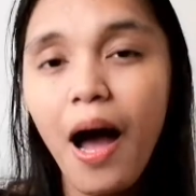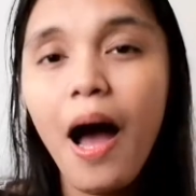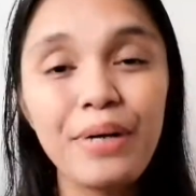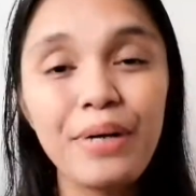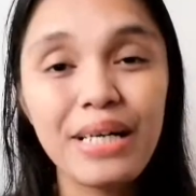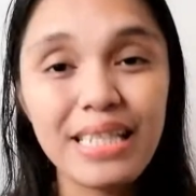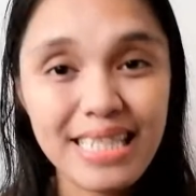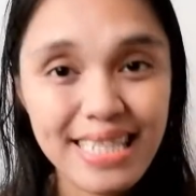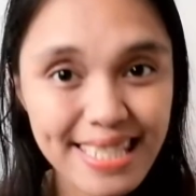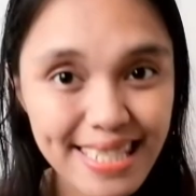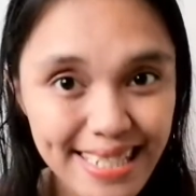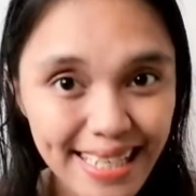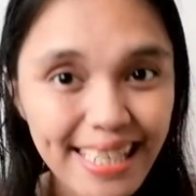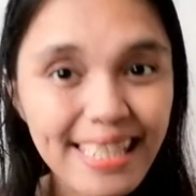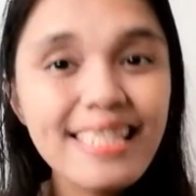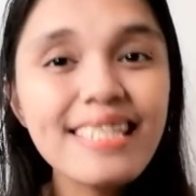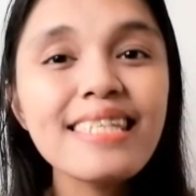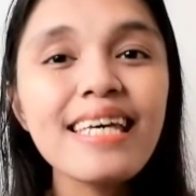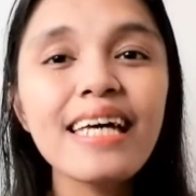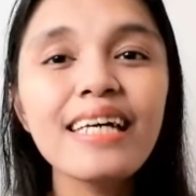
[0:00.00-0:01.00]
But
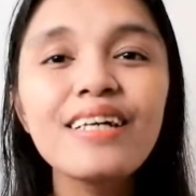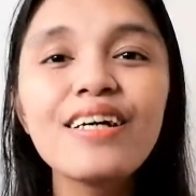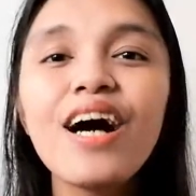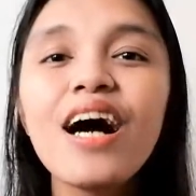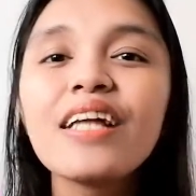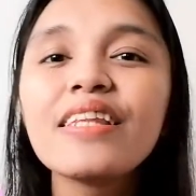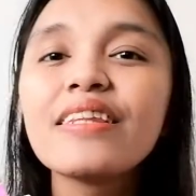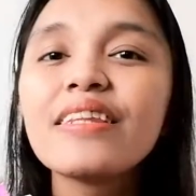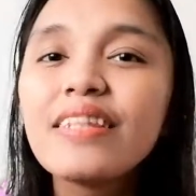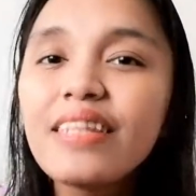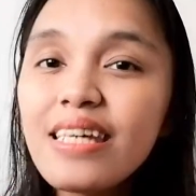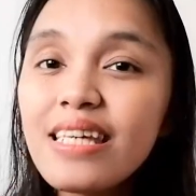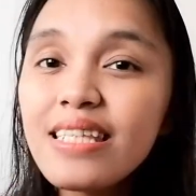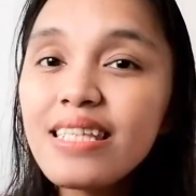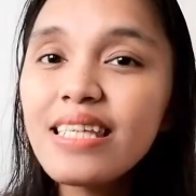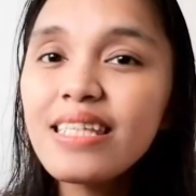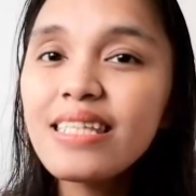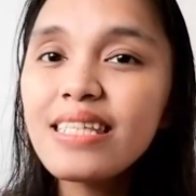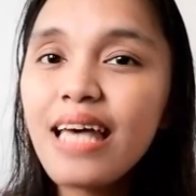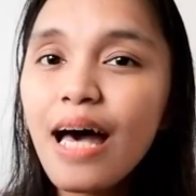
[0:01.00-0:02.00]
since I got
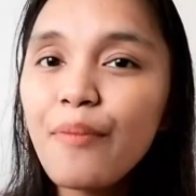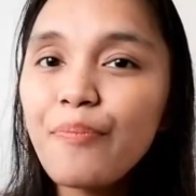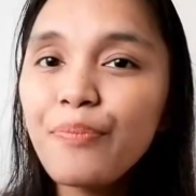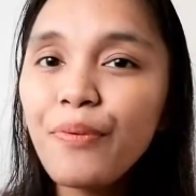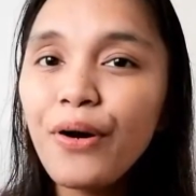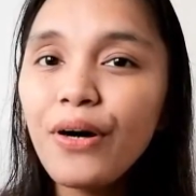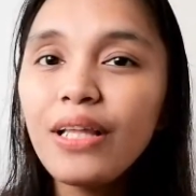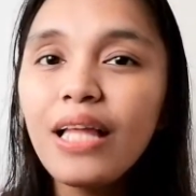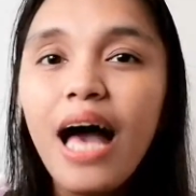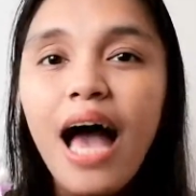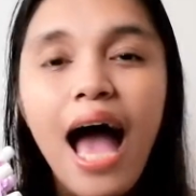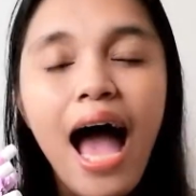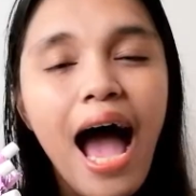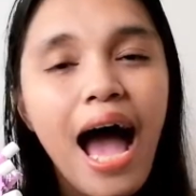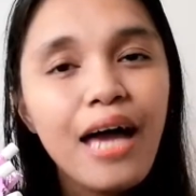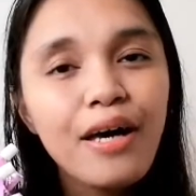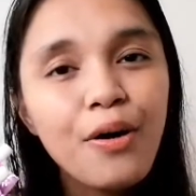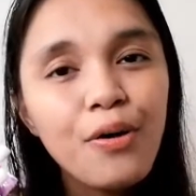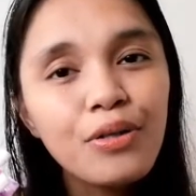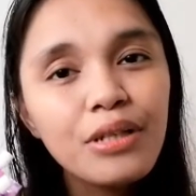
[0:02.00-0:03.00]
this as sample,
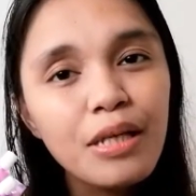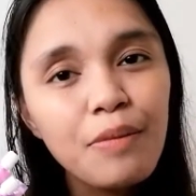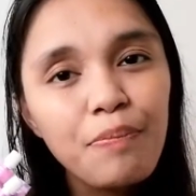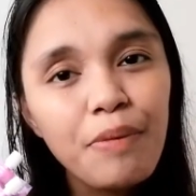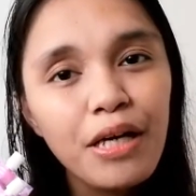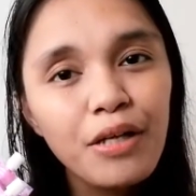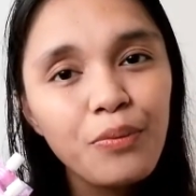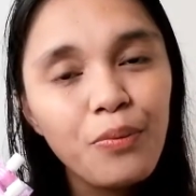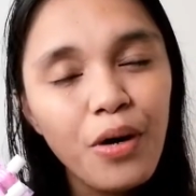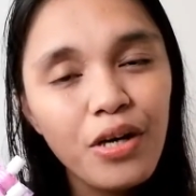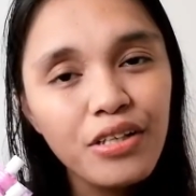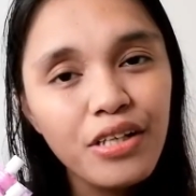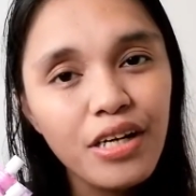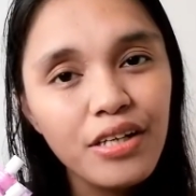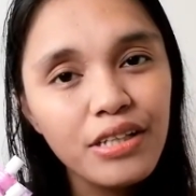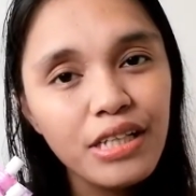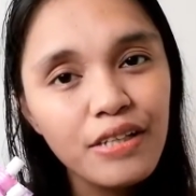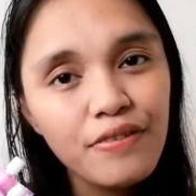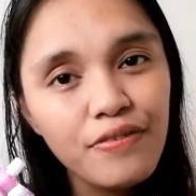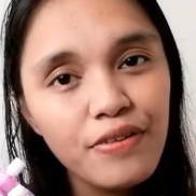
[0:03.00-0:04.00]
I only paid
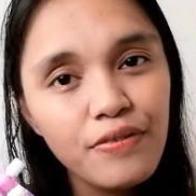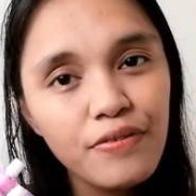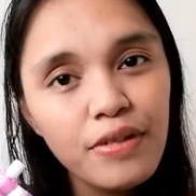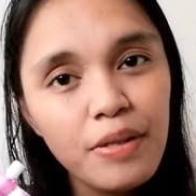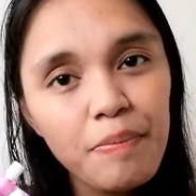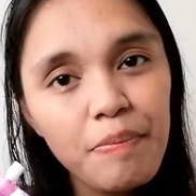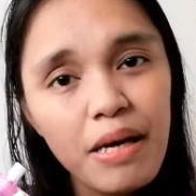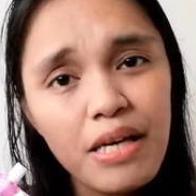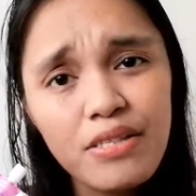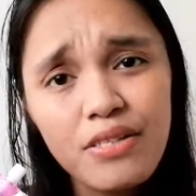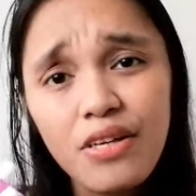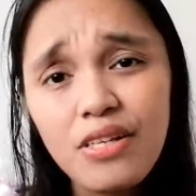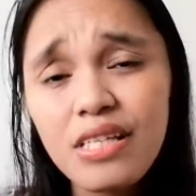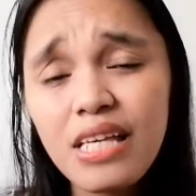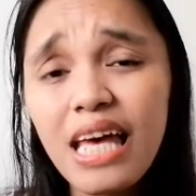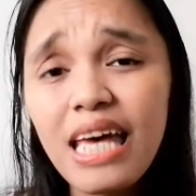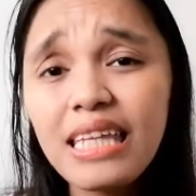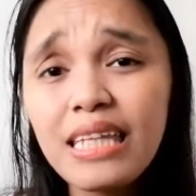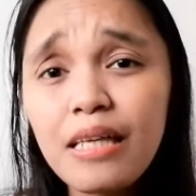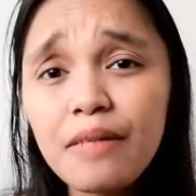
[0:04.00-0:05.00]
150
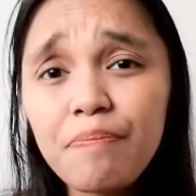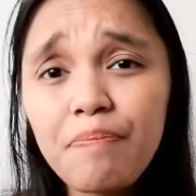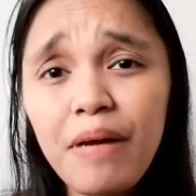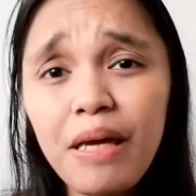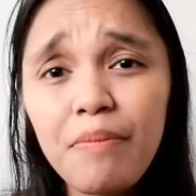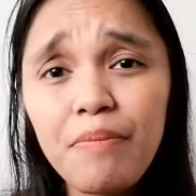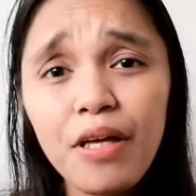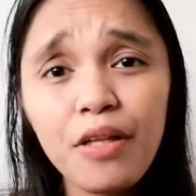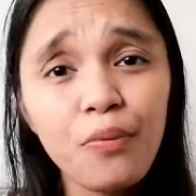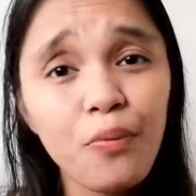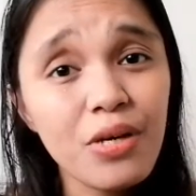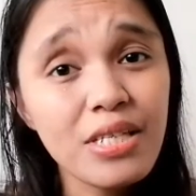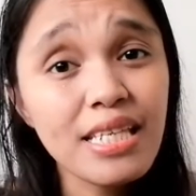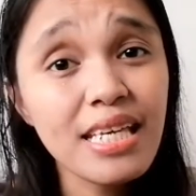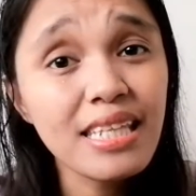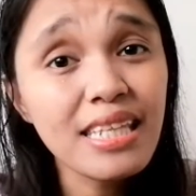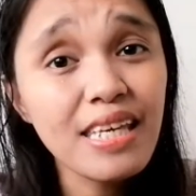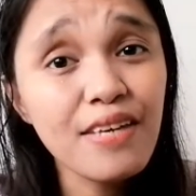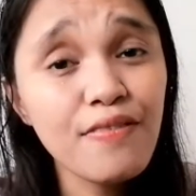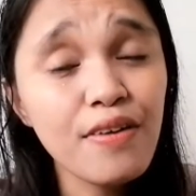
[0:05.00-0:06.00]
pesos and that payment
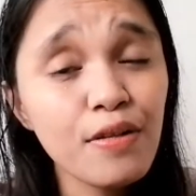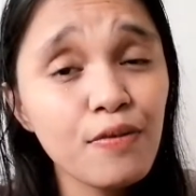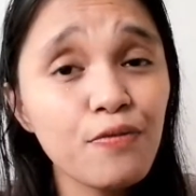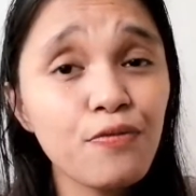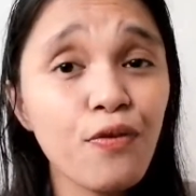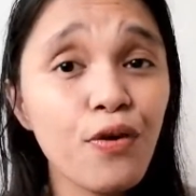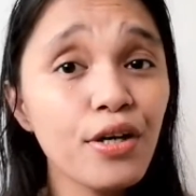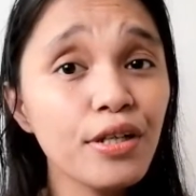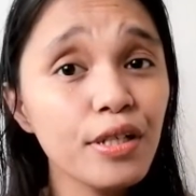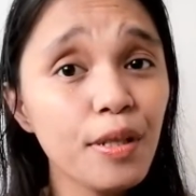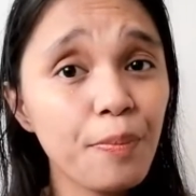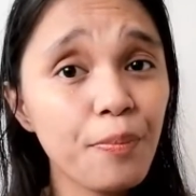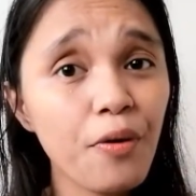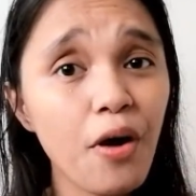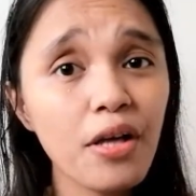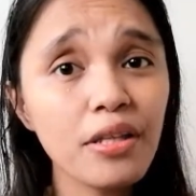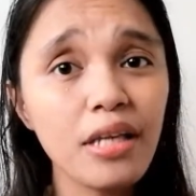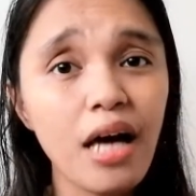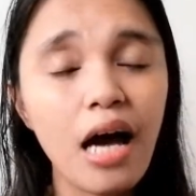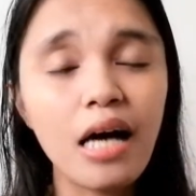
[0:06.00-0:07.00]
wasn't even for the
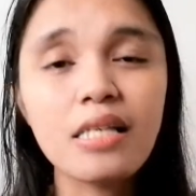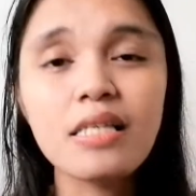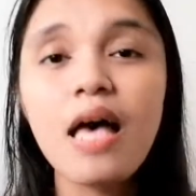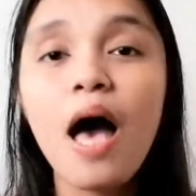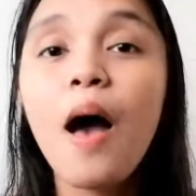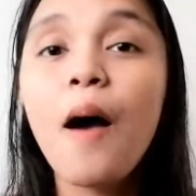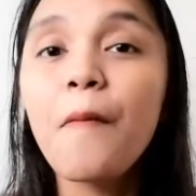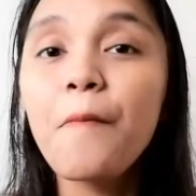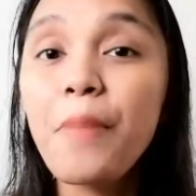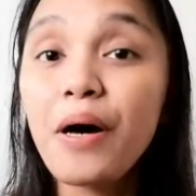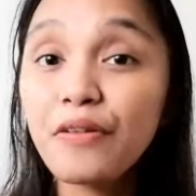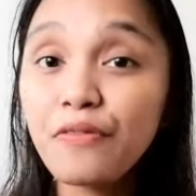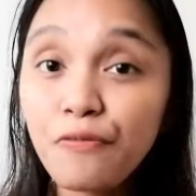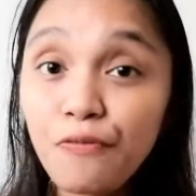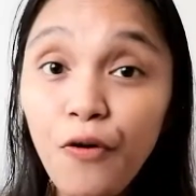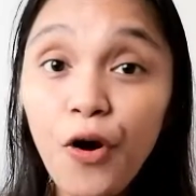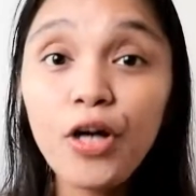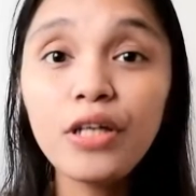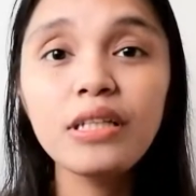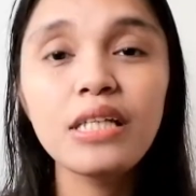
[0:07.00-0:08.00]
products, but
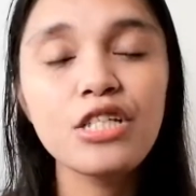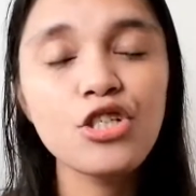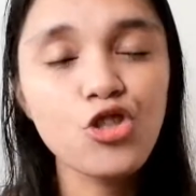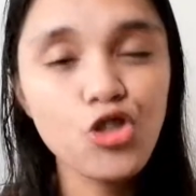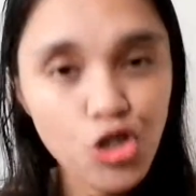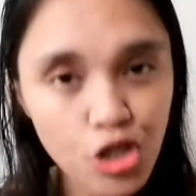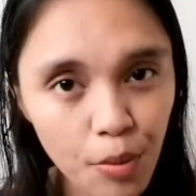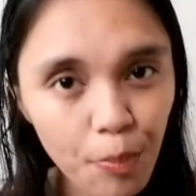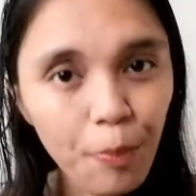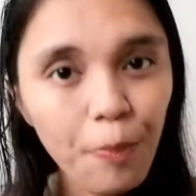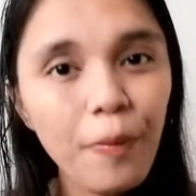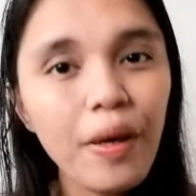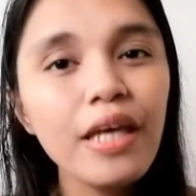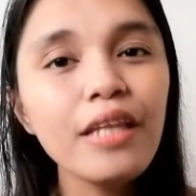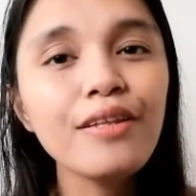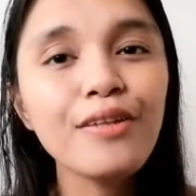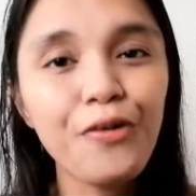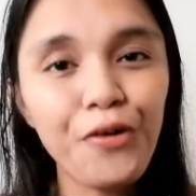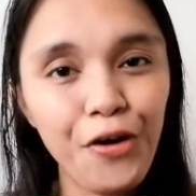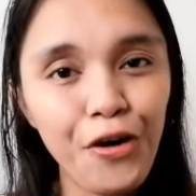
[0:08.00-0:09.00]
for the
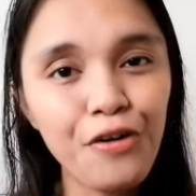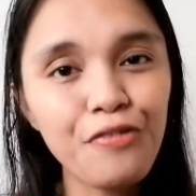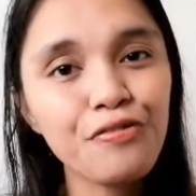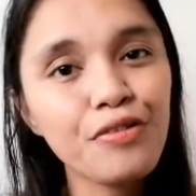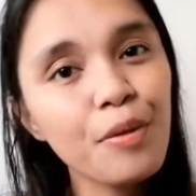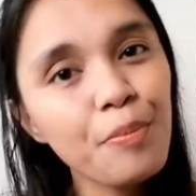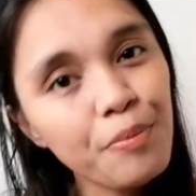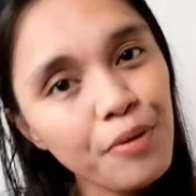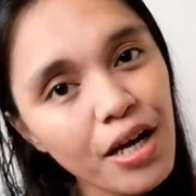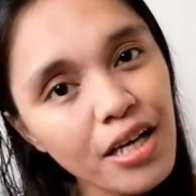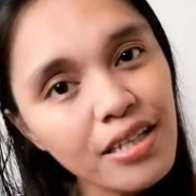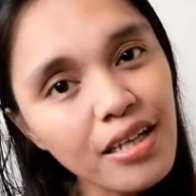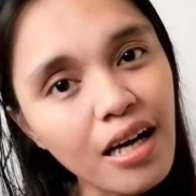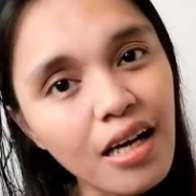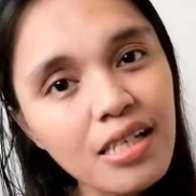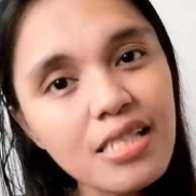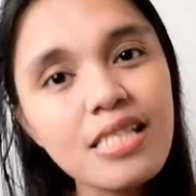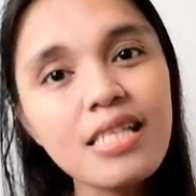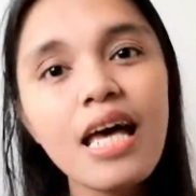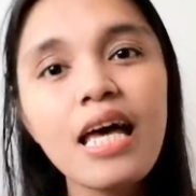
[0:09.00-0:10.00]
shipment of the
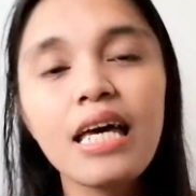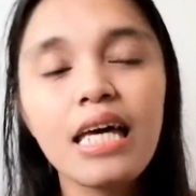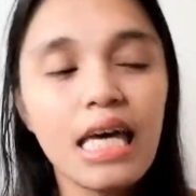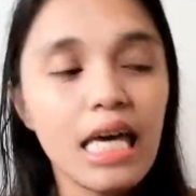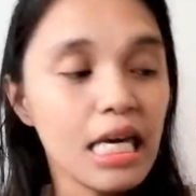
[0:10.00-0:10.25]
products.